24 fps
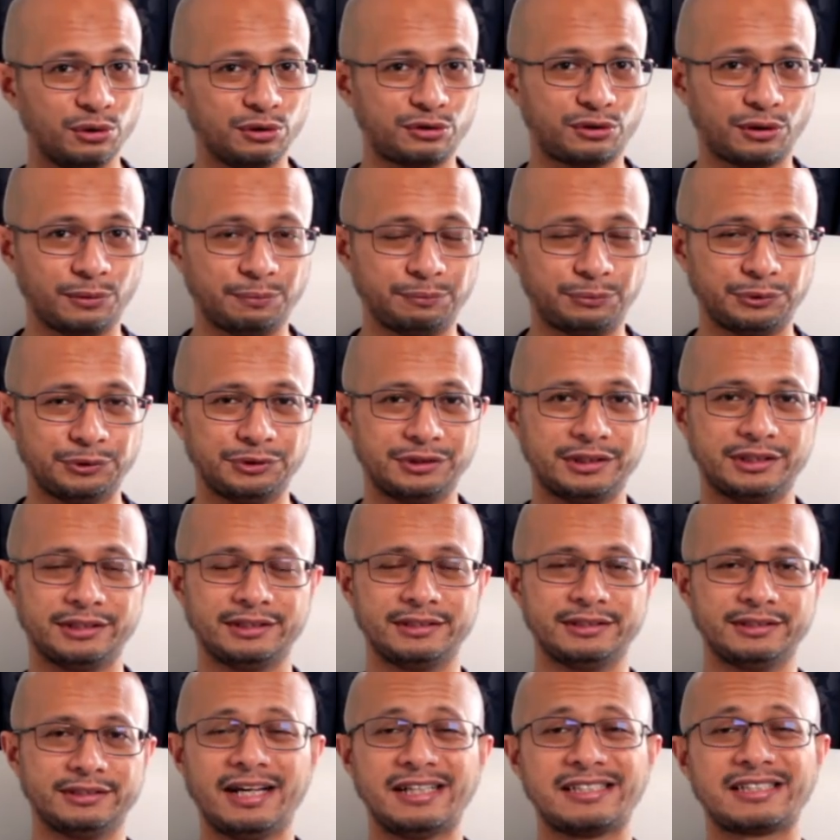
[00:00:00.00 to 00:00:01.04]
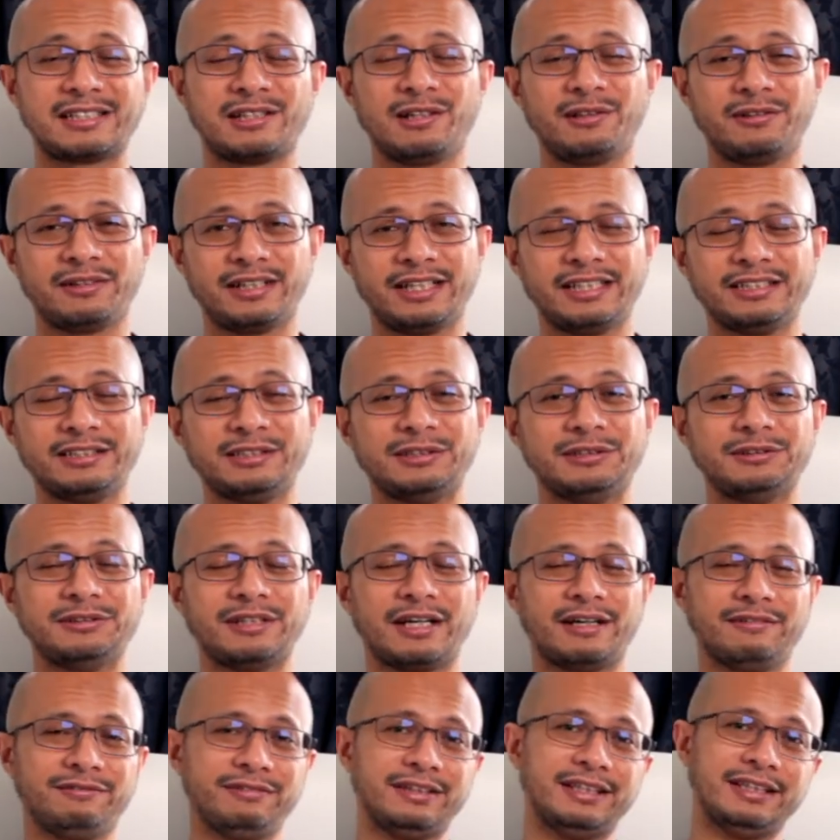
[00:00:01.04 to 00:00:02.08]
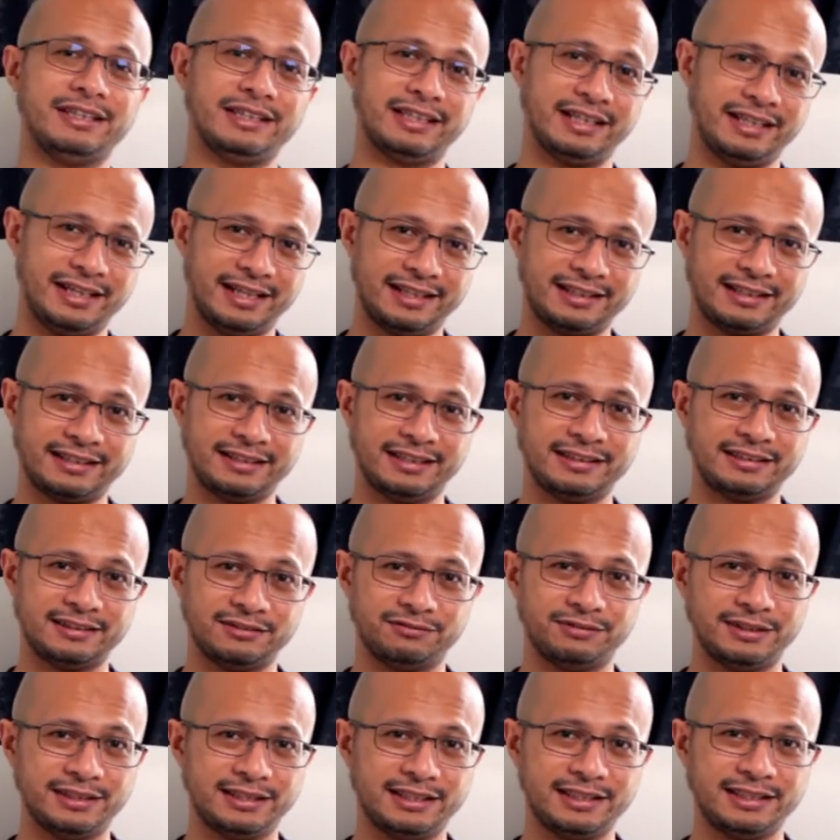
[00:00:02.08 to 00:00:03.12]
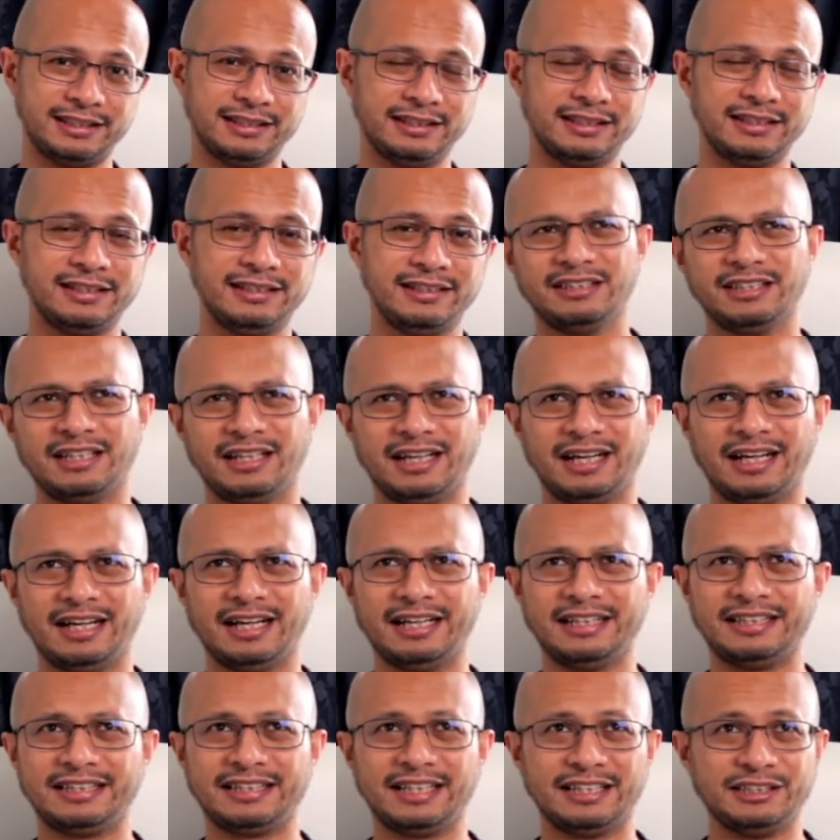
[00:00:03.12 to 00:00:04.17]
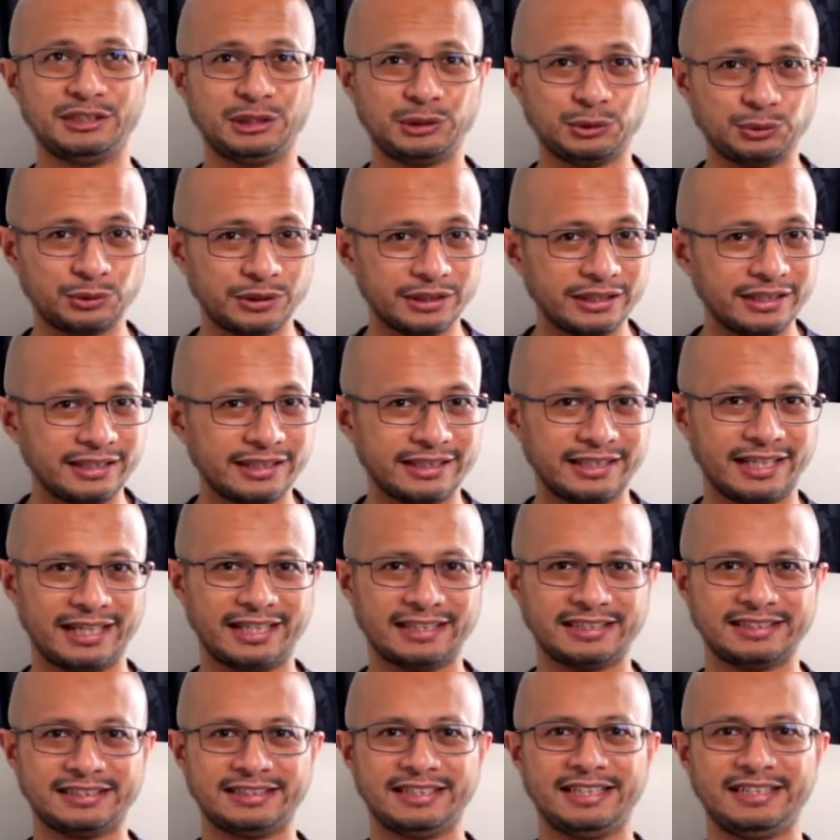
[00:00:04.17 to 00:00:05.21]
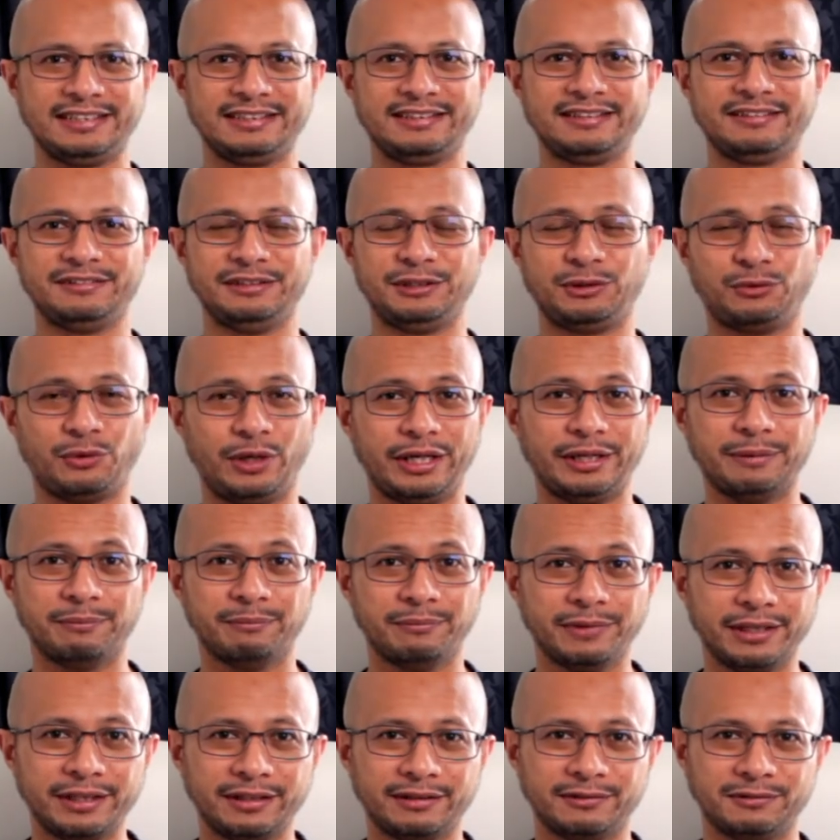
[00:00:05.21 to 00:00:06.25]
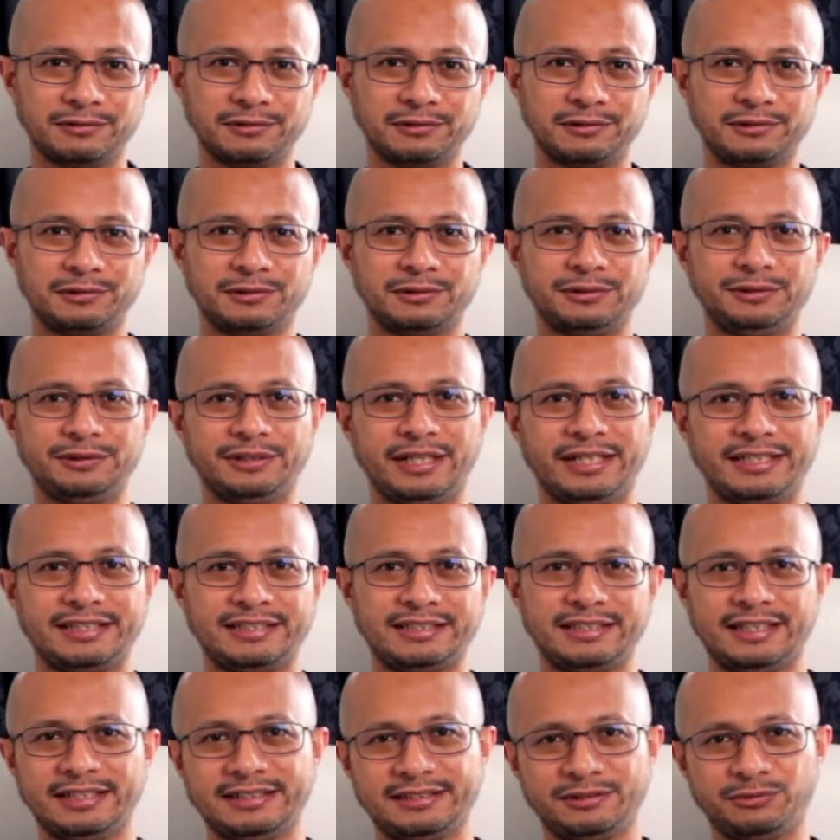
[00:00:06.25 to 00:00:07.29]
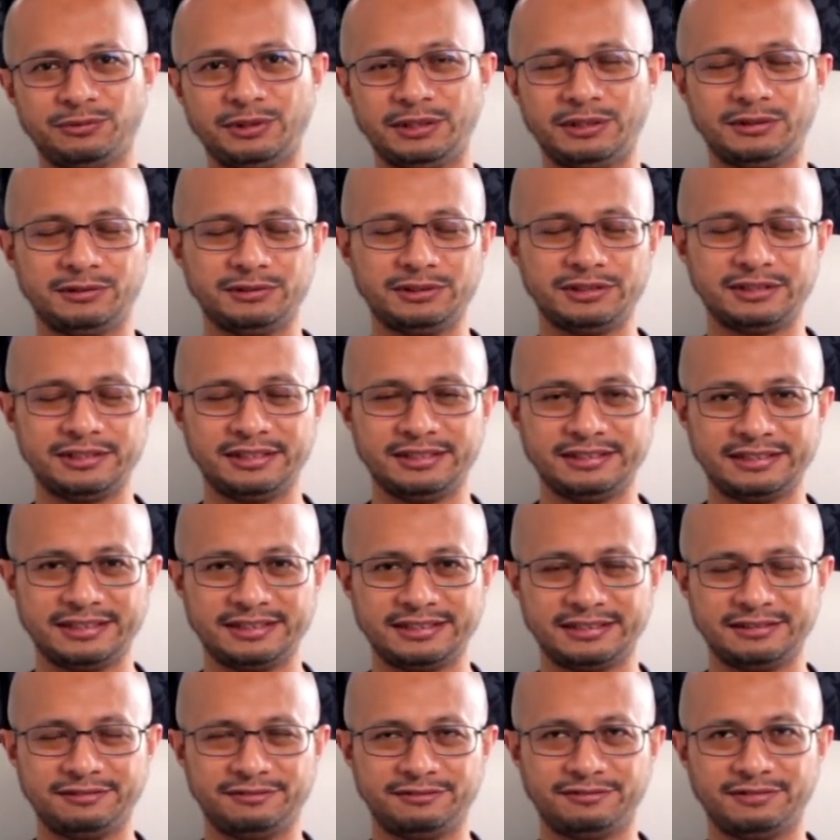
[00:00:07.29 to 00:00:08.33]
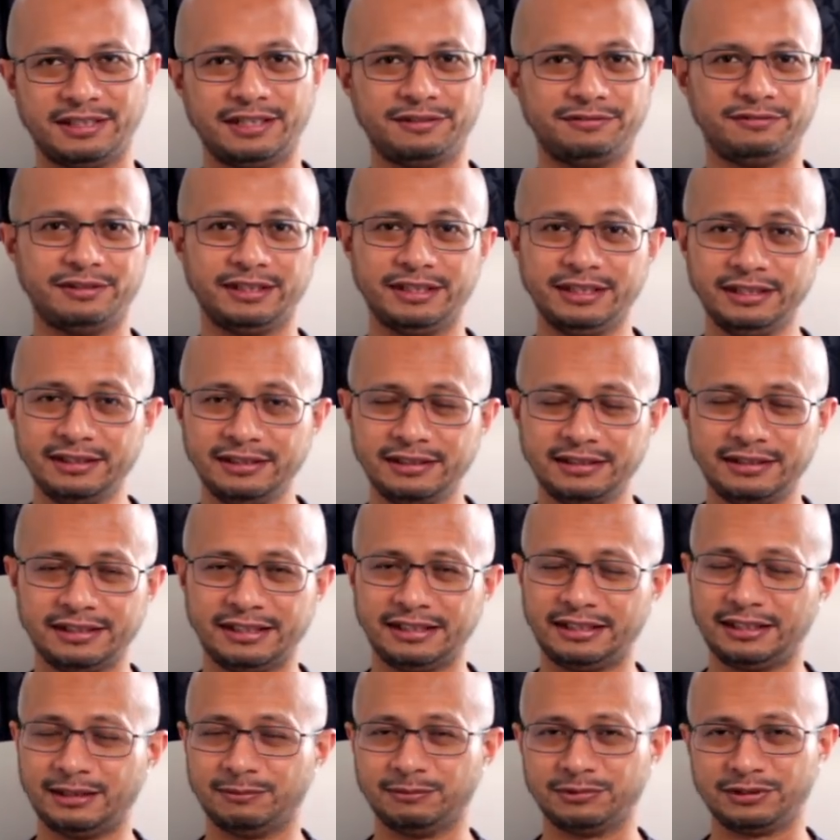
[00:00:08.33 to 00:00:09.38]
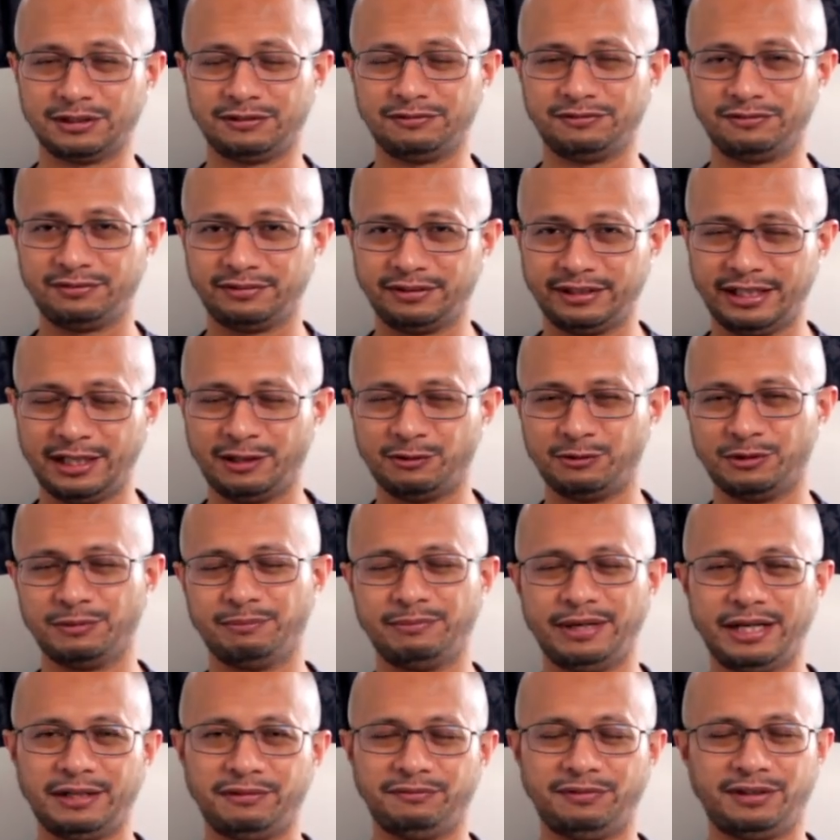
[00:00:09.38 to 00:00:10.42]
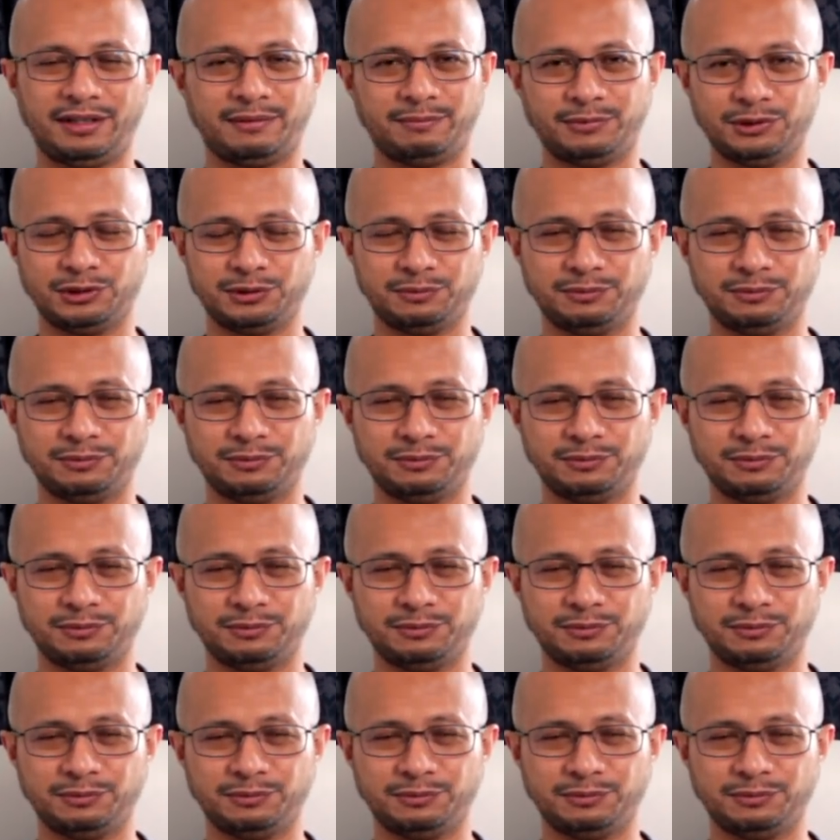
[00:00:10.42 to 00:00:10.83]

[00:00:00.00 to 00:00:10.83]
old computer, as long as you have internet connectivity. I tak sure the exact requirement untuk you access Windows 365 ni in terms of network bandwidth apa